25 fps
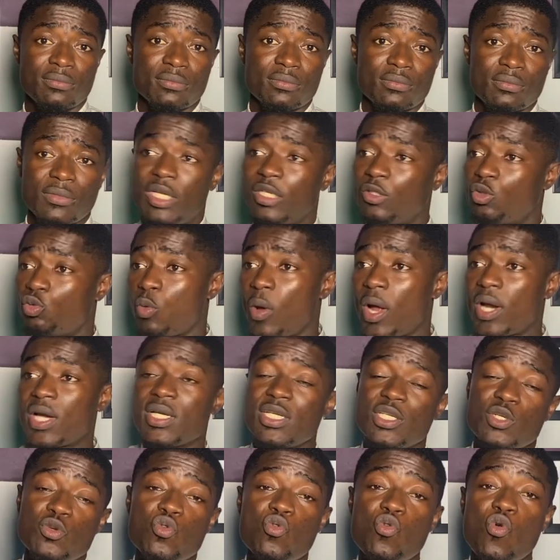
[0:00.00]
This one
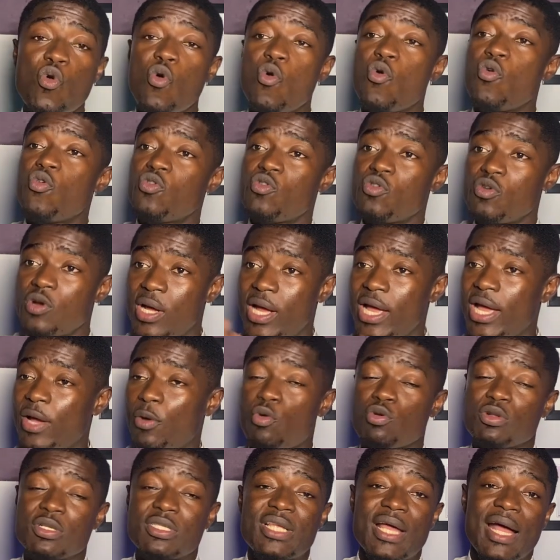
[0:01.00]
you go
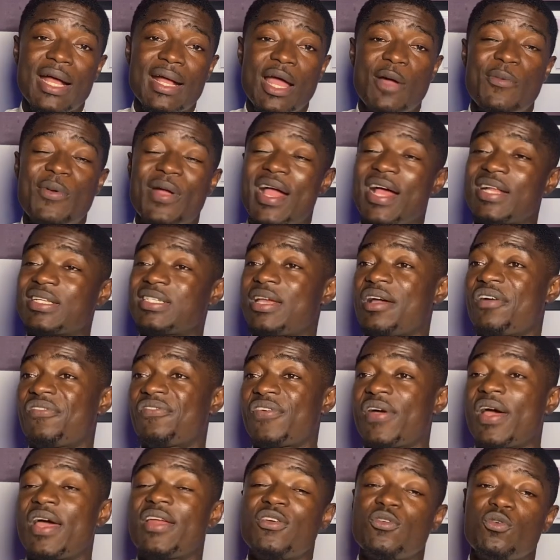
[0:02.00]
Kusia Gabeka say
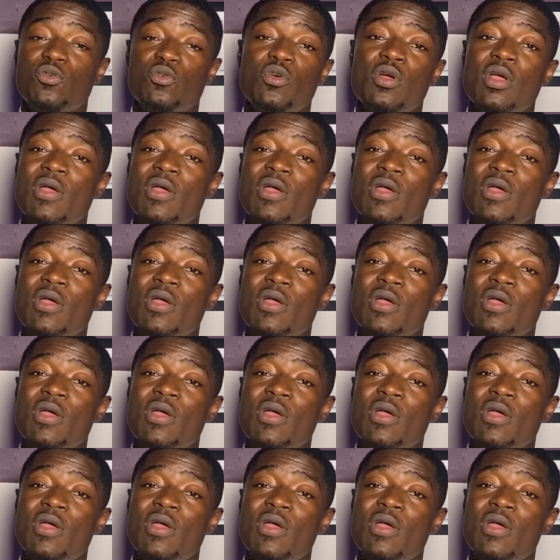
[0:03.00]
final